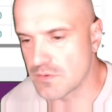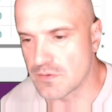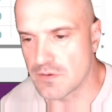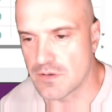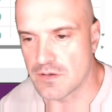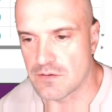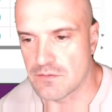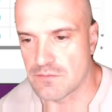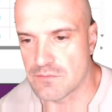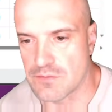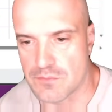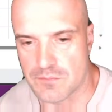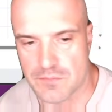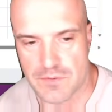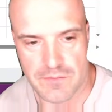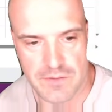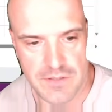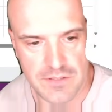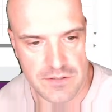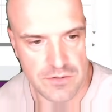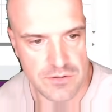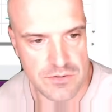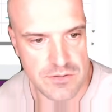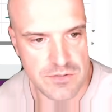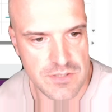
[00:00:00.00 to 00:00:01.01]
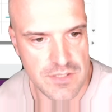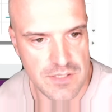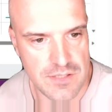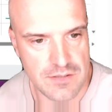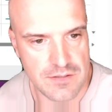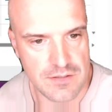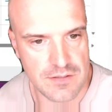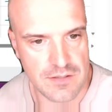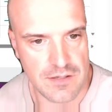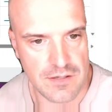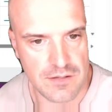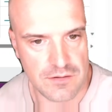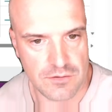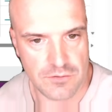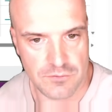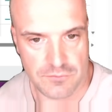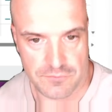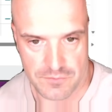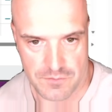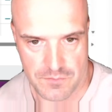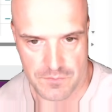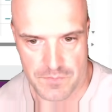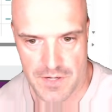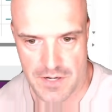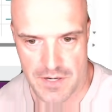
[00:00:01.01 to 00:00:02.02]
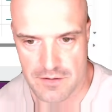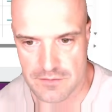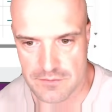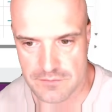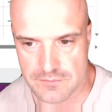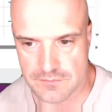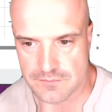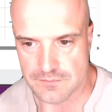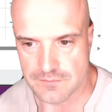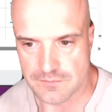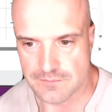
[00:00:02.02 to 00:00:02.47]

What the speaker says: the vendors and go from here.